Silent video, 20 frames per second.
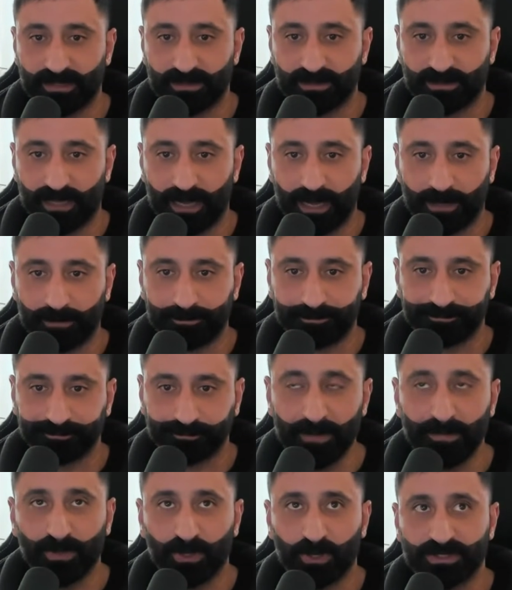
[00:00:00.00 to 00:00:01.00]
is that
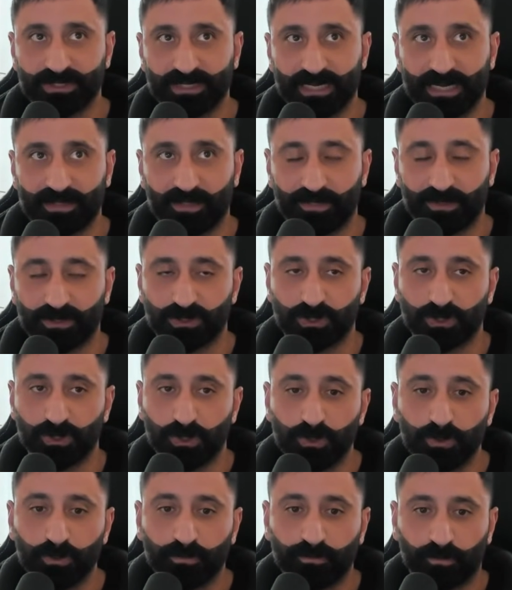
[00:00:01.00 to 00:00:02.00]
people are saying that this
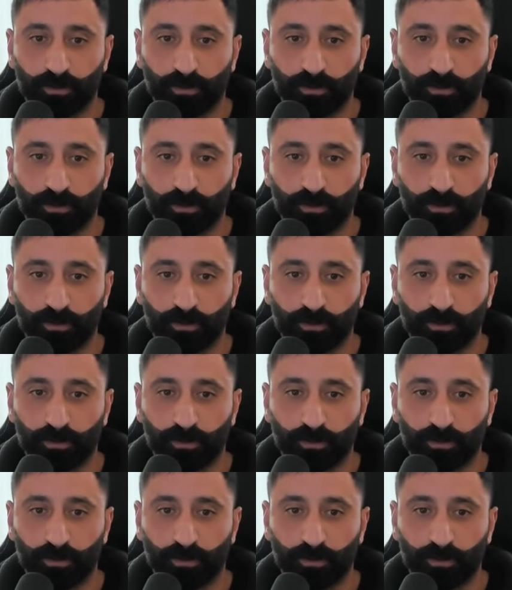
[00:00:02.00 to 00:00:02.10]
new